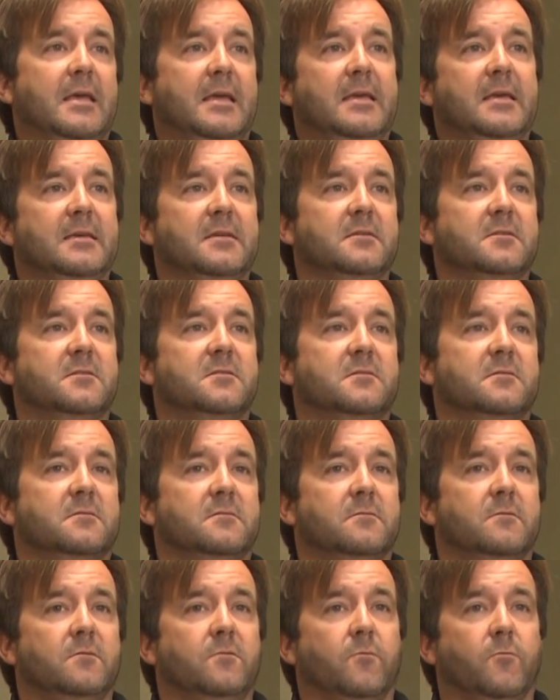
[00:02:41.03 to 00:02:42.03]

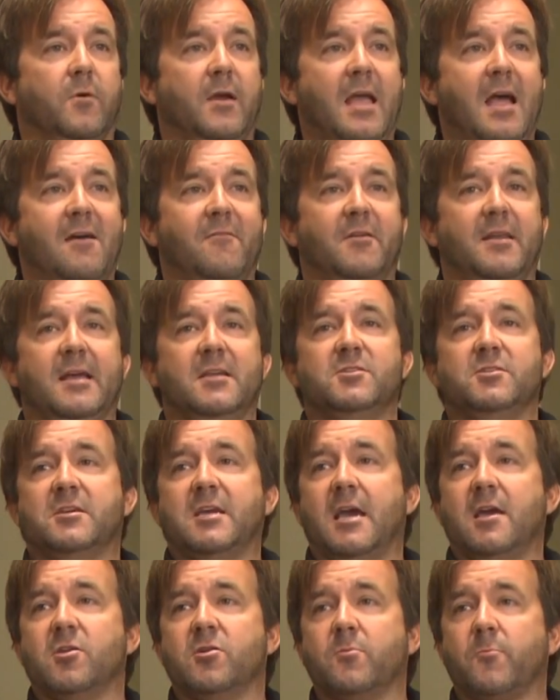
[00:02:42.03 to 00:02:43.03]
is we have an
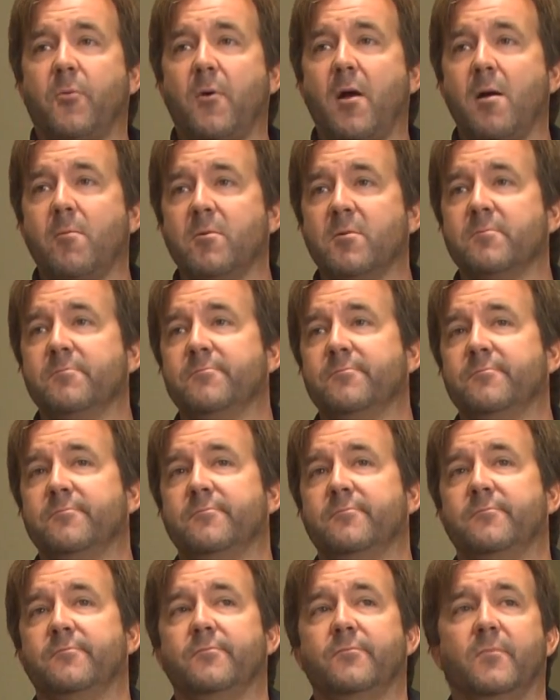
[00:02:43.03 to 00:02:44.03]
education
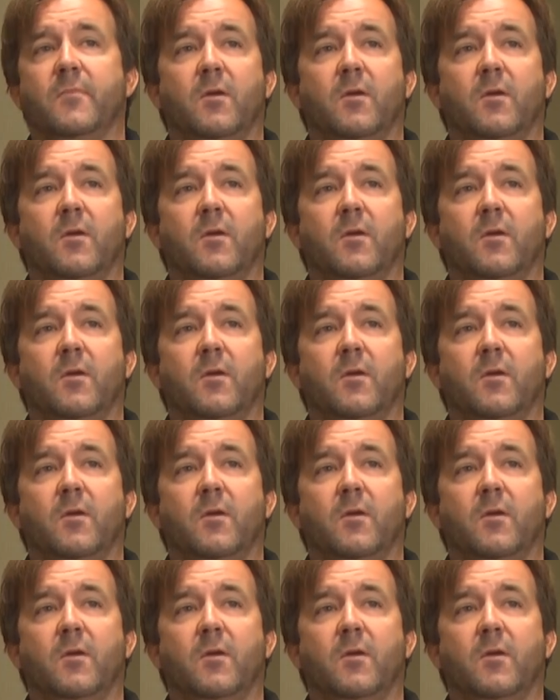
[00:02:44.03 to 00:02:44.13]
problem,